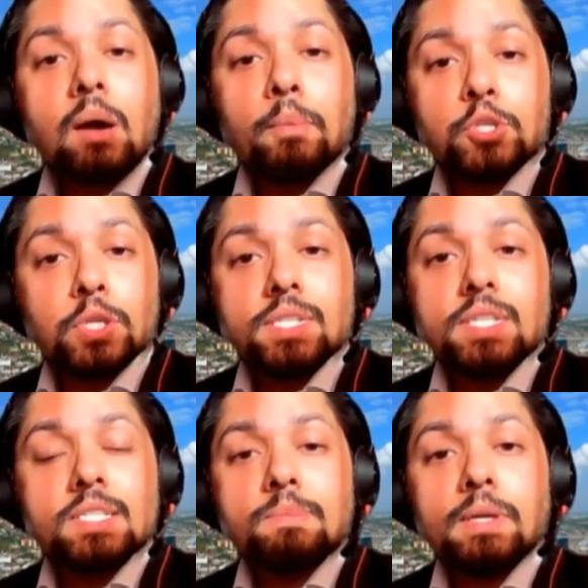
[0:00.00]
opportunity
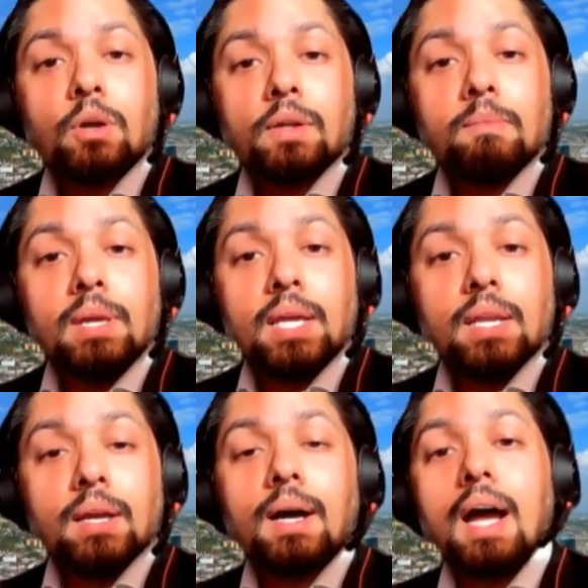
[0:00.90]
to speak on the
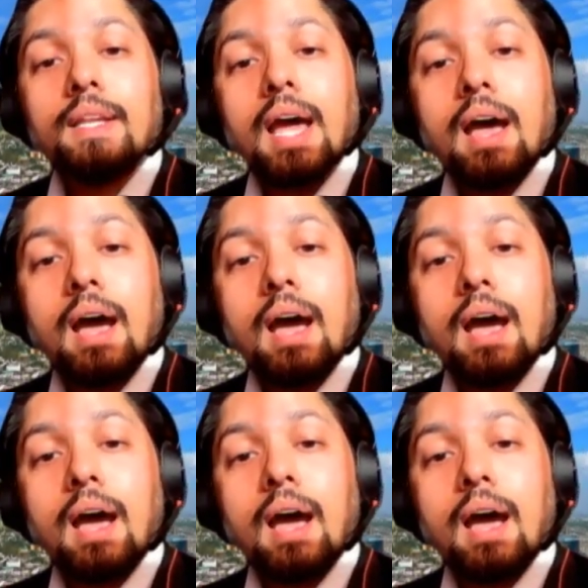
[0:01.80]
media and